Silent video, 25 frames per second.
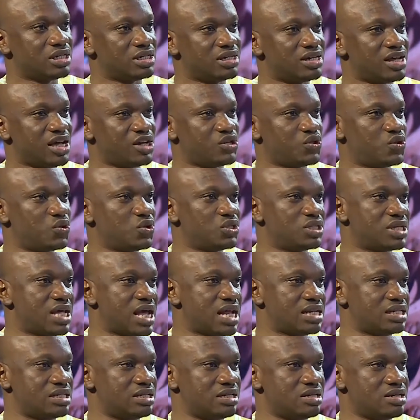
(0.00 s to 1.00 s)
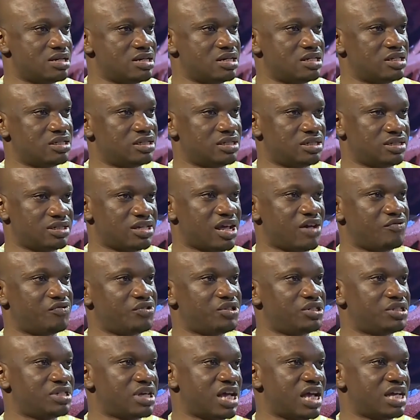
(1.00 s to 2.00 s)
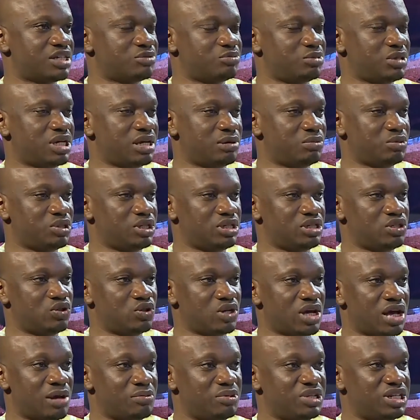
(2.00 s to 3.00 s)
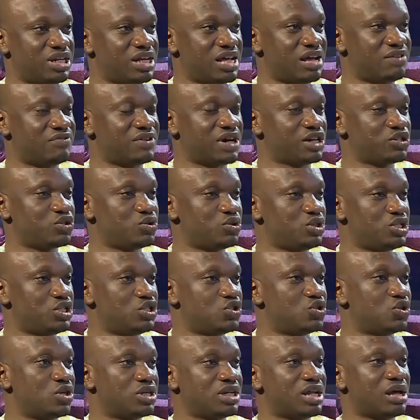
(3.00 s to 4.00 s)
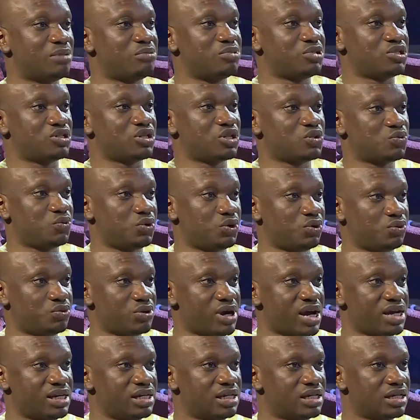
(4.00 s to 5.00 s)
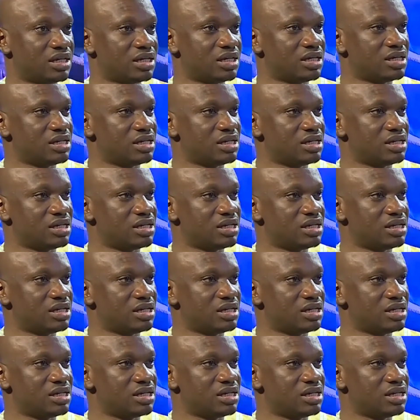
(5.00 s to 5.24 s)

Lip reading: That shows that this service has been, they have actually done that business with you, right?